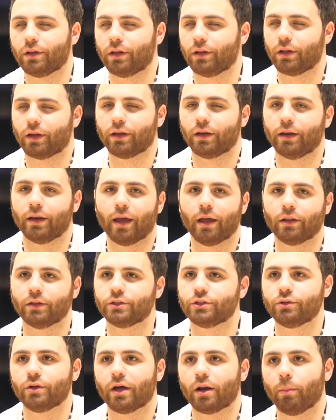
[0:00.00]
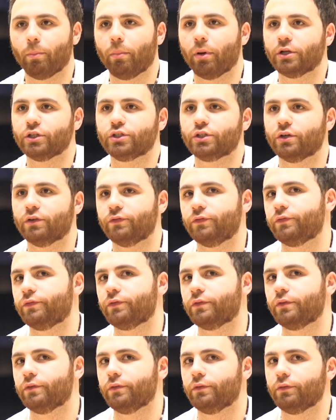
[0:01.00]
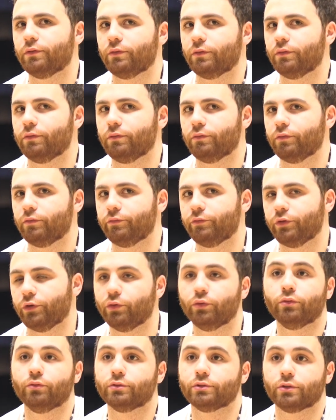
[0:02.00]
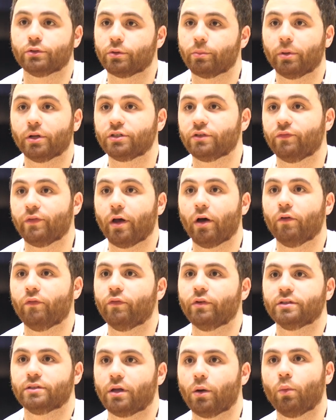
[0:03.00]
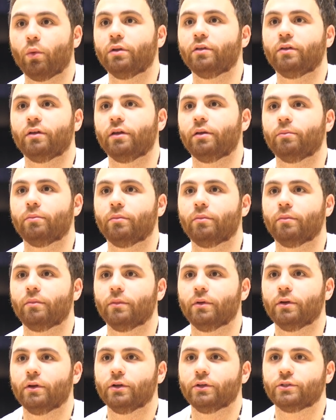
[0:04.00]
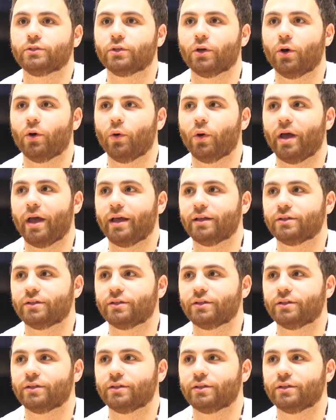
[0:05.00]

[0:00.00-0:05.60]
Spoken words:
like an analogy, you got a bunch of U's. There's a bunch of alphas on one team, so